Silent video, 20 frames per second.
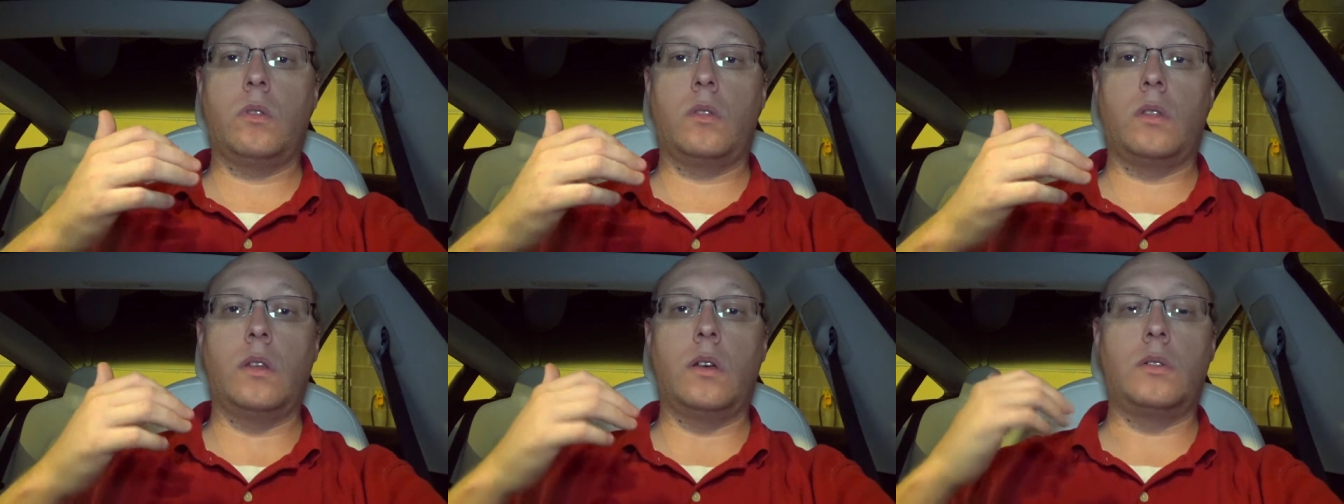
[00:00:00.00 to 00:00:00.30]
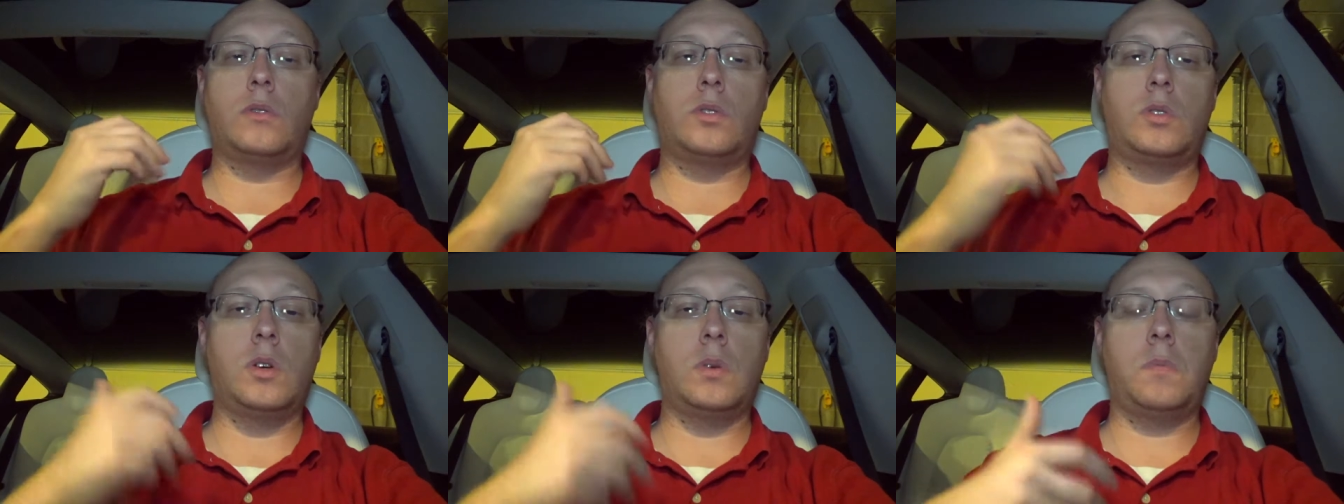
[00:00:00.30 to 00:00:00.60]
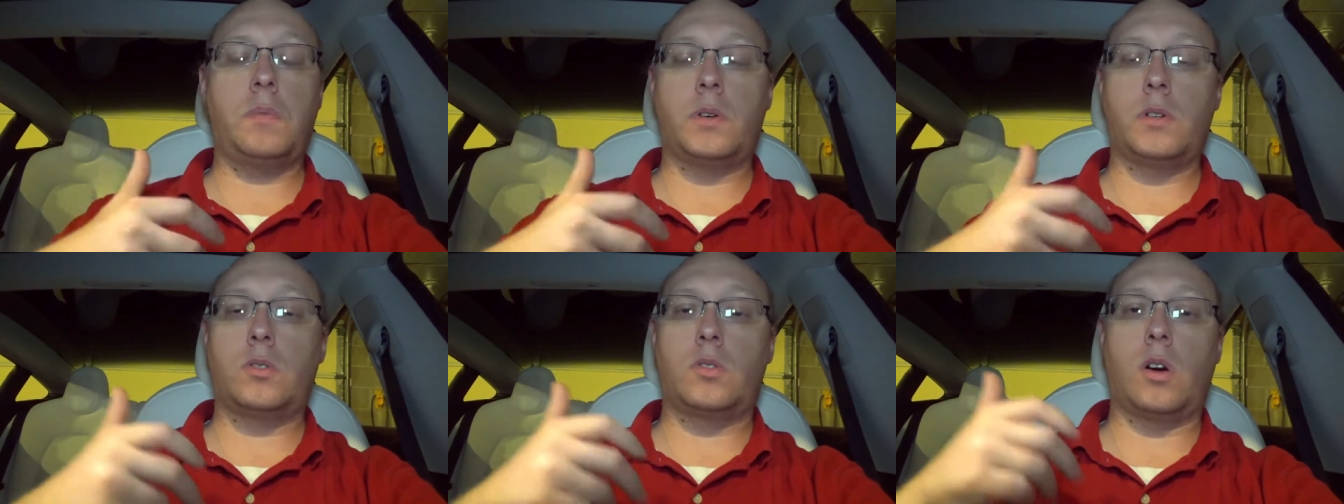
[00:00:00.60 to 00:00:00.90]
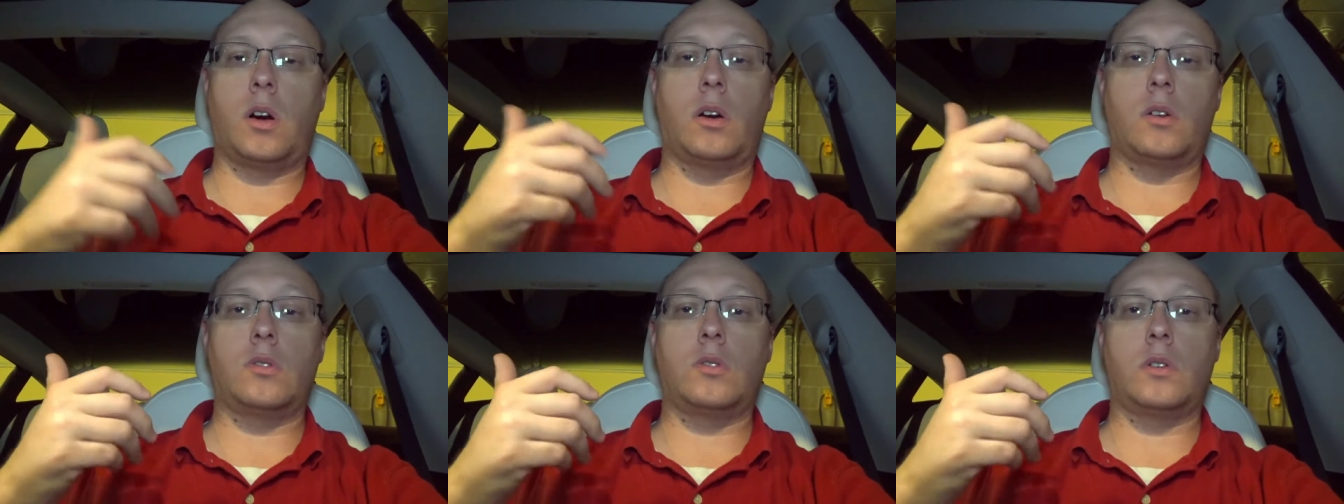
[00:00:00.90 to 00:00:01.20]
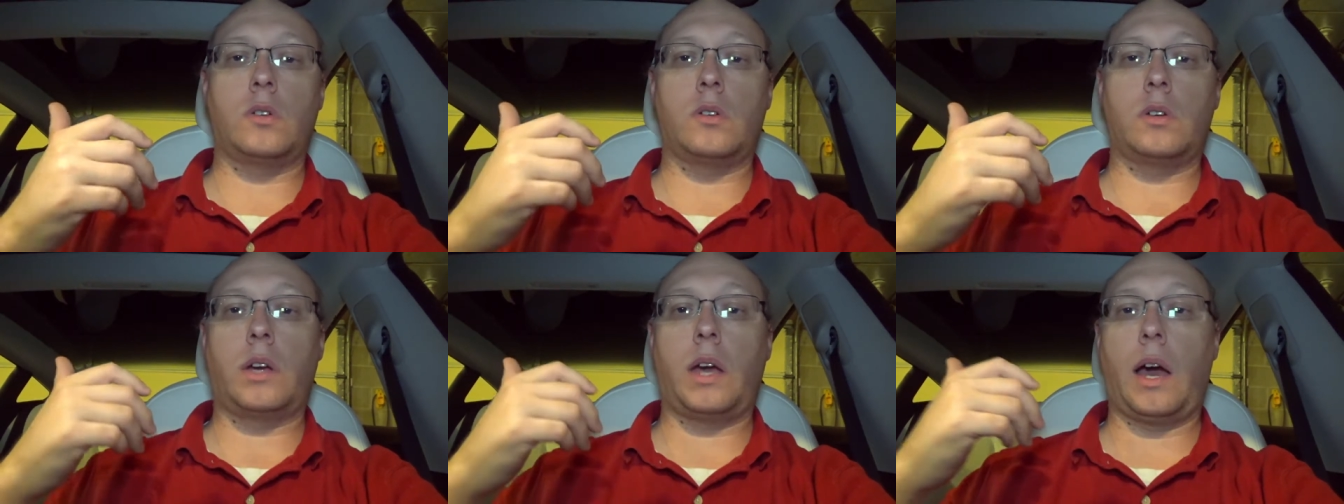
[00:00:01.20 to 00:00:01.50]
the
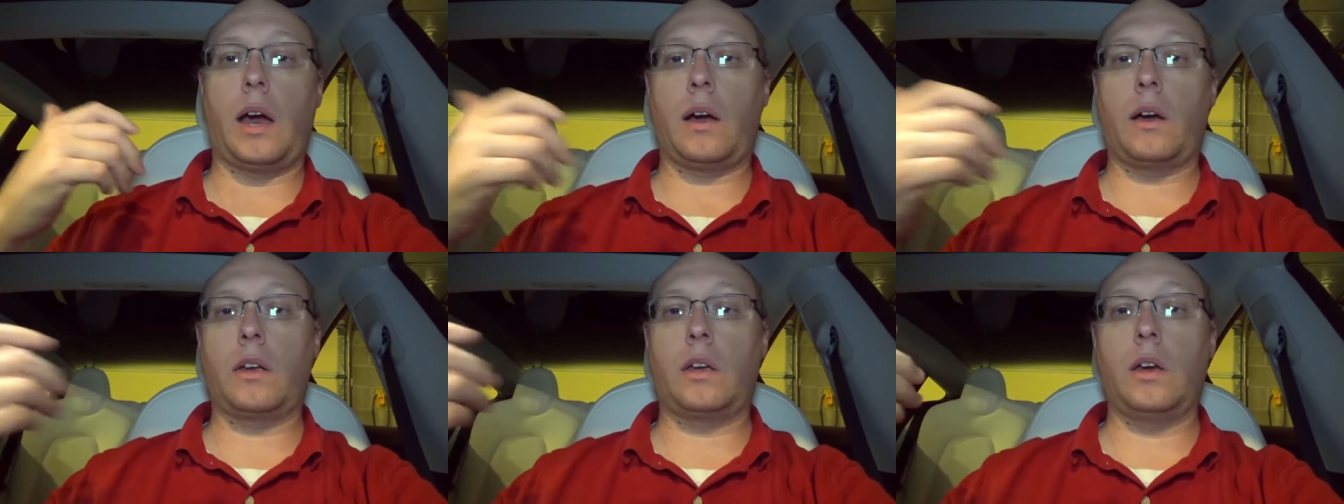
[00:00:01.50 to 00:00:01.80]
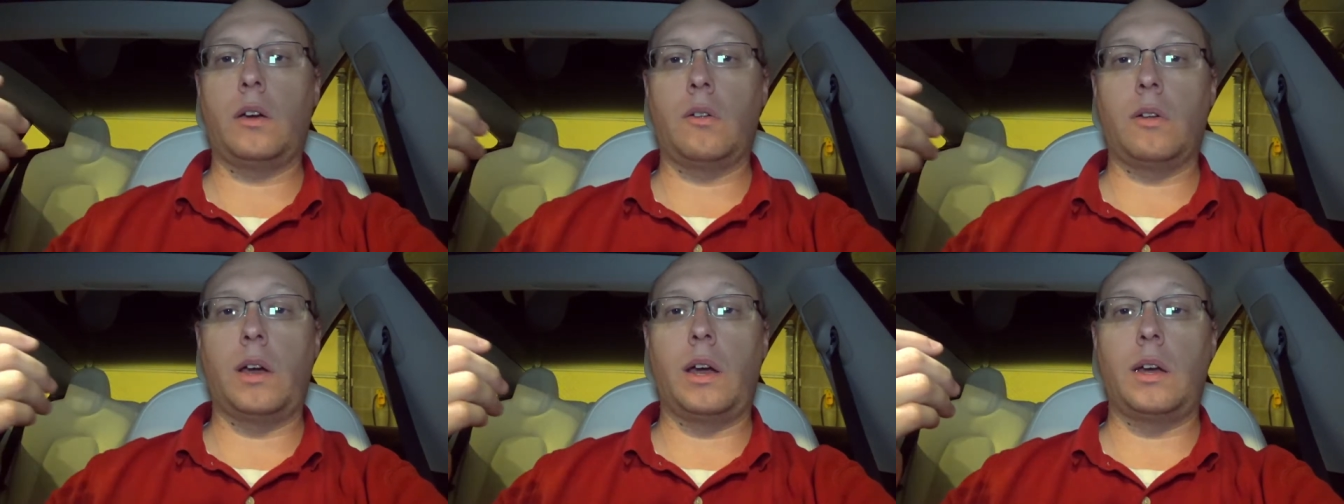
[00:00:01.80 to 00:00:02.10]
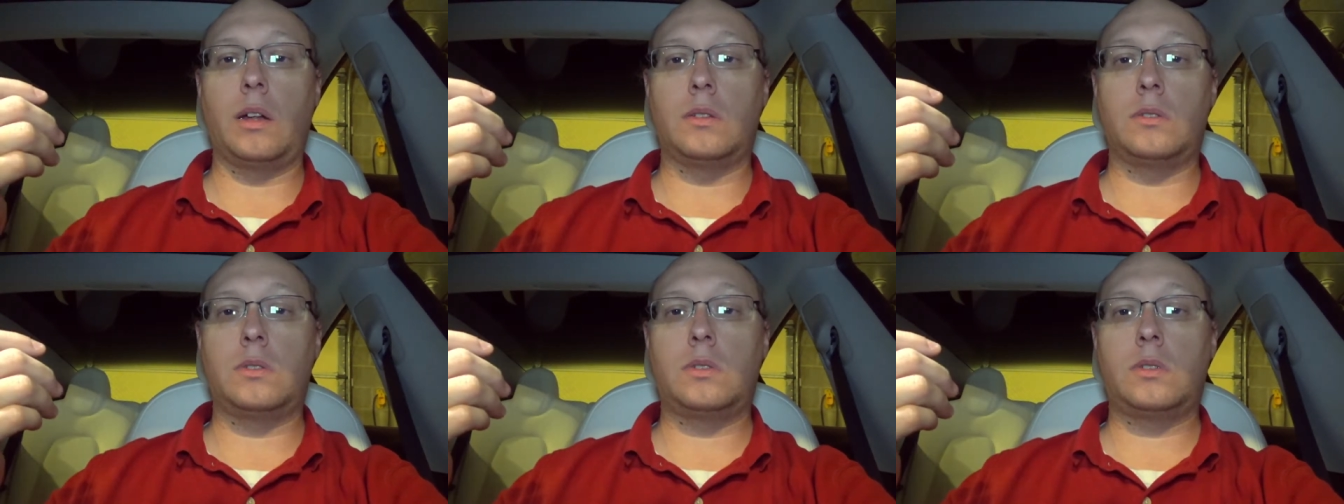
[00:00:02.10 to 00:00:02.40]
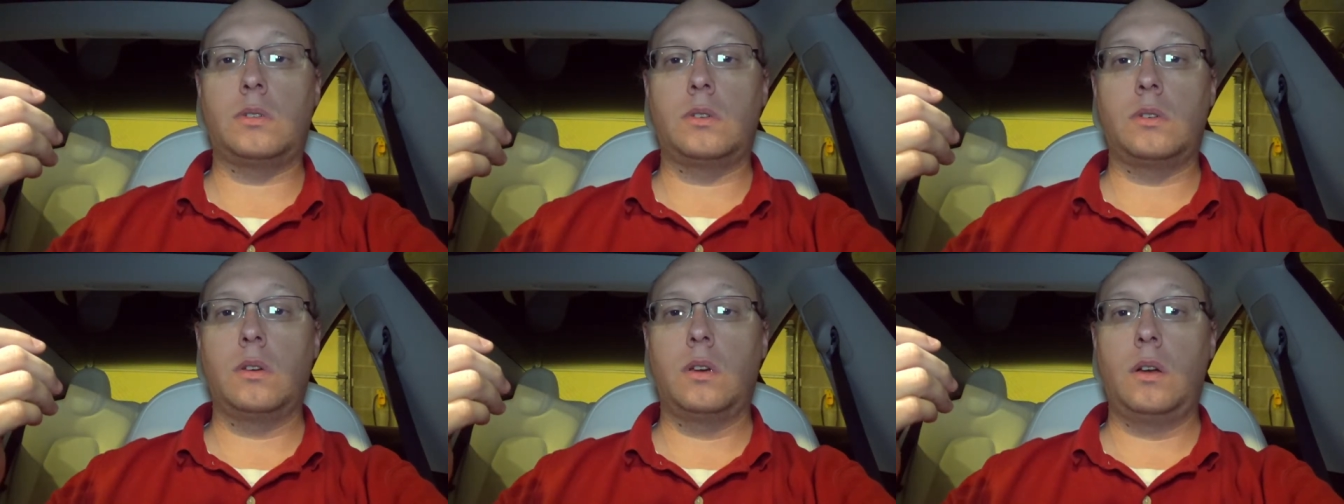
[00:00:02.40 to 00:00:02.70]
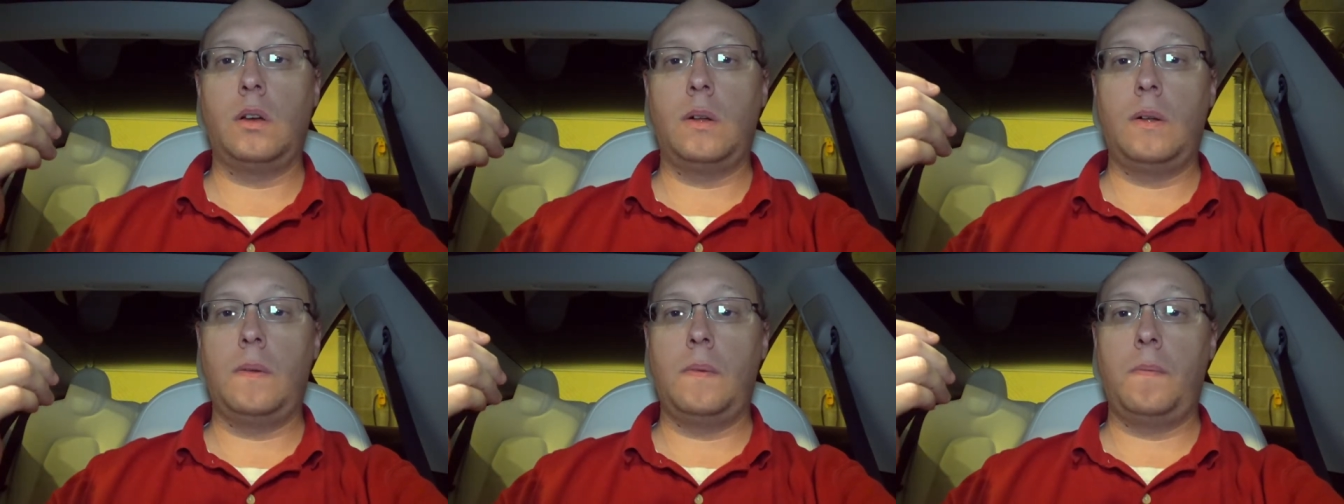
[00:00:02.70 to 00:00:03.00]
supercharger calculates.
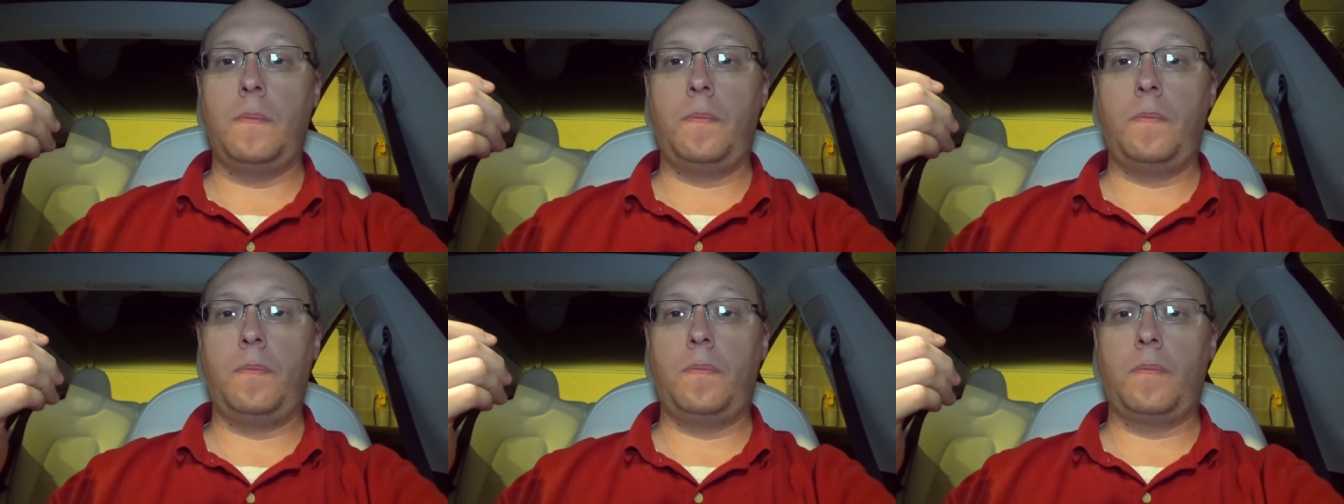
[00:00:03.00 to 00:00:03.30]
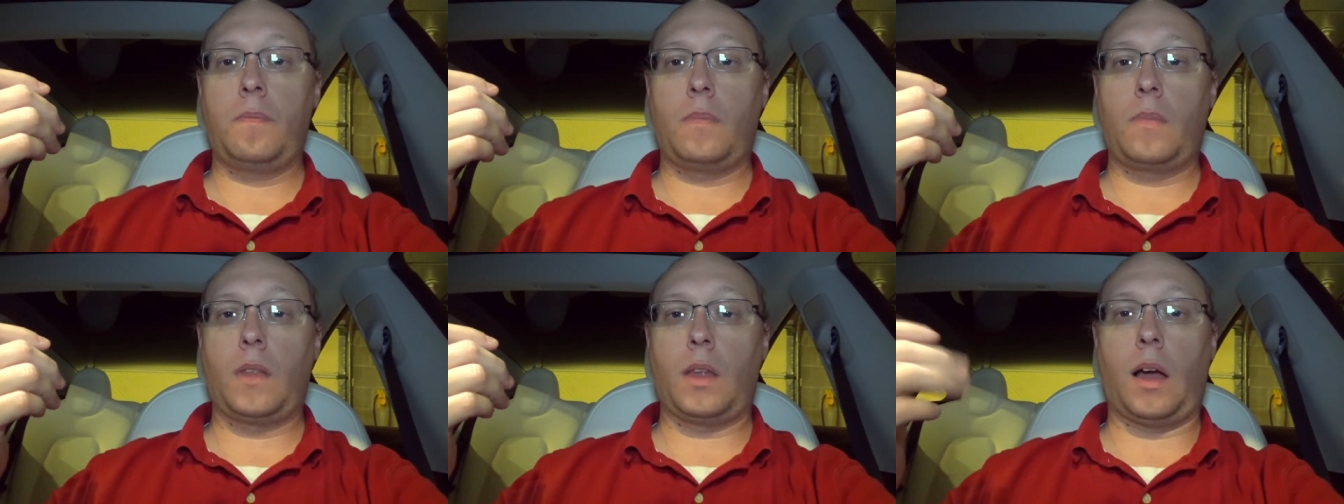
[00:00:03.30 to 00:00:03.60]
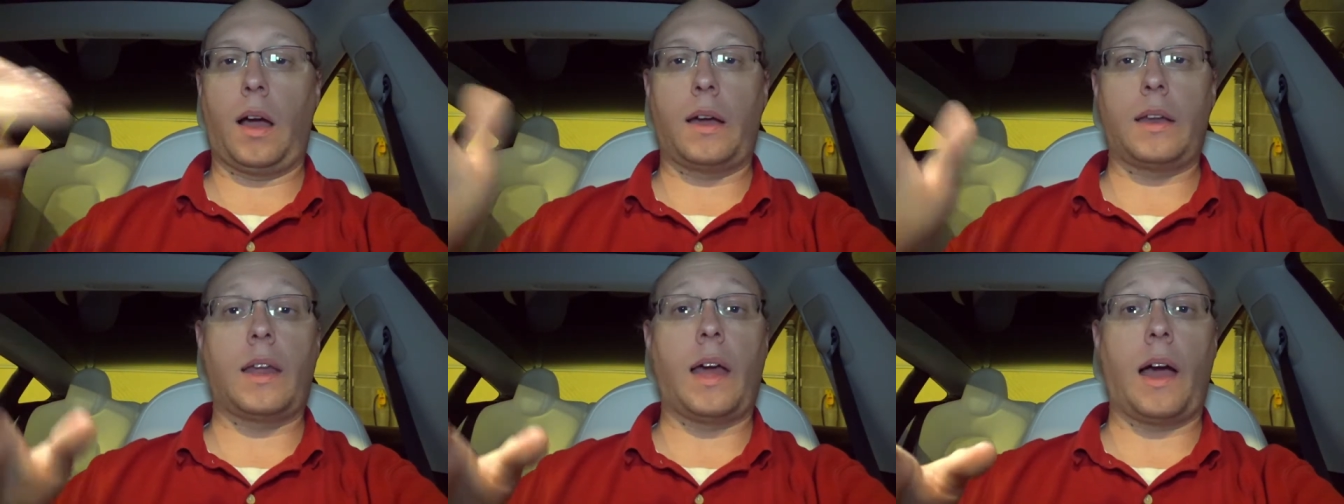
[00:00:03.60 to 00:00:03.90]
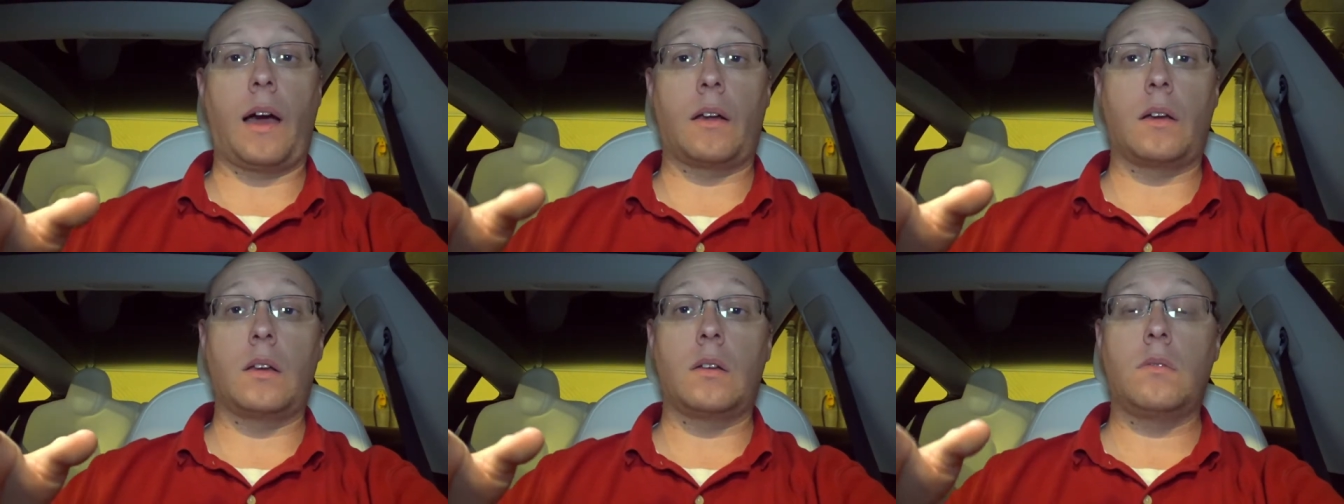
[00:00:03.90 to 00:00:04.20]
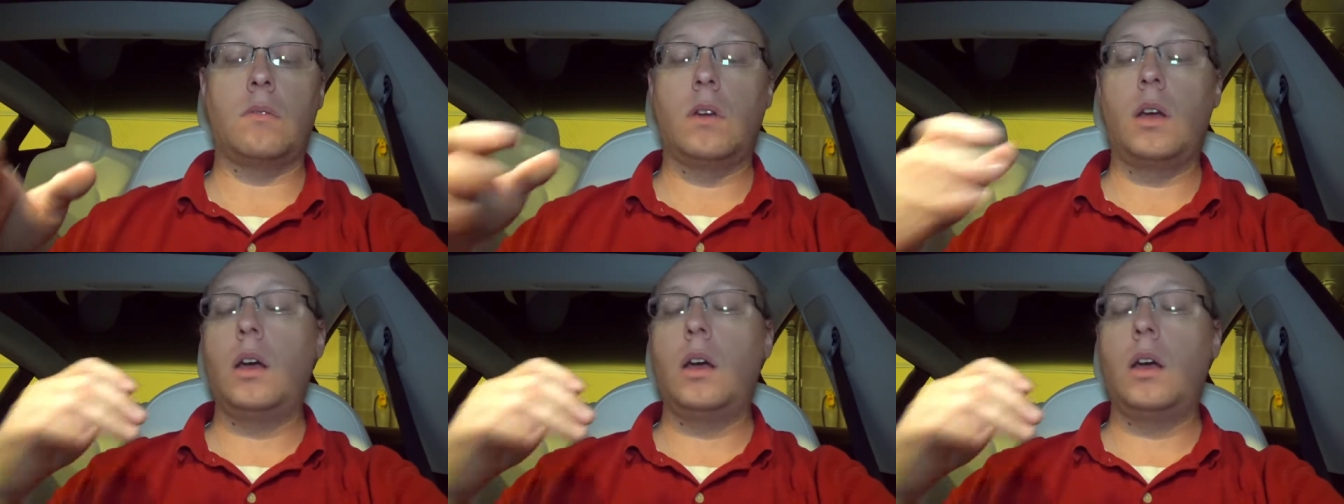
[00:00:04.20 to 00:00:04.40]
I doubt it.